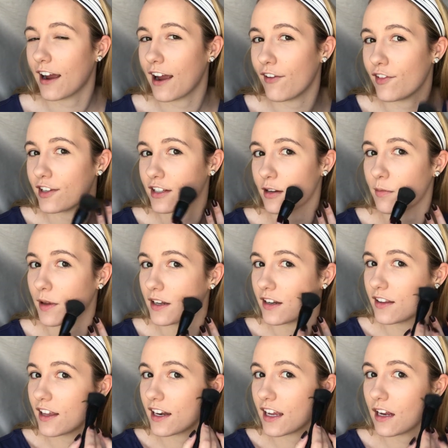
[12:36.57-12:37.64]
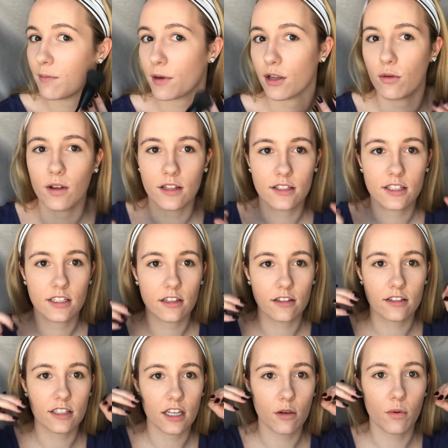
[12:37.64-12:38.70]
I obviously blended that in, but you can still
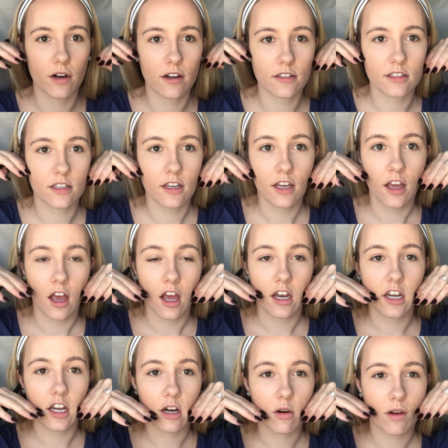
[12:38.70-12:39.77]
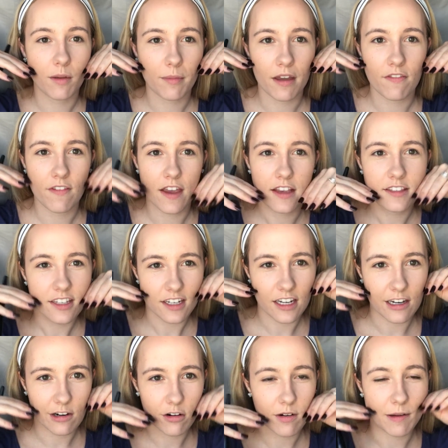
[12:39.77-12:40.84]
see where it's narrowing my face and
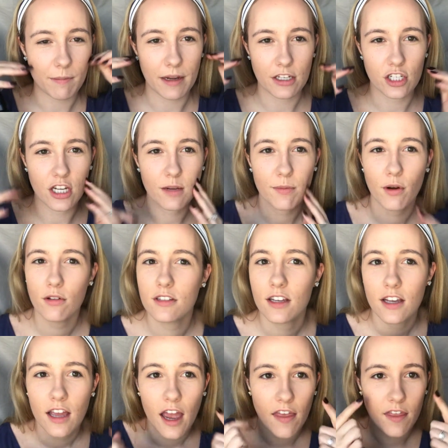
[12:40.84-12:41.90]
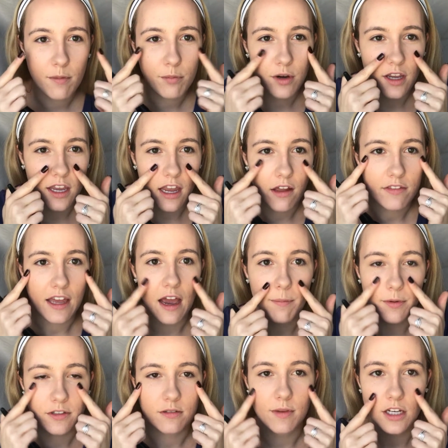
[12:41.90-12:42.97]
narrowing my cheekbones and then bringing out the
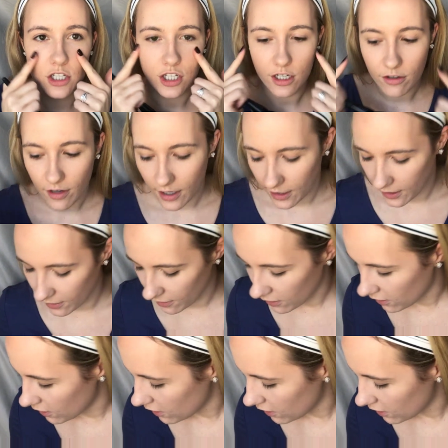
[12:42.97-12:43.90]
apples of my cheek right here.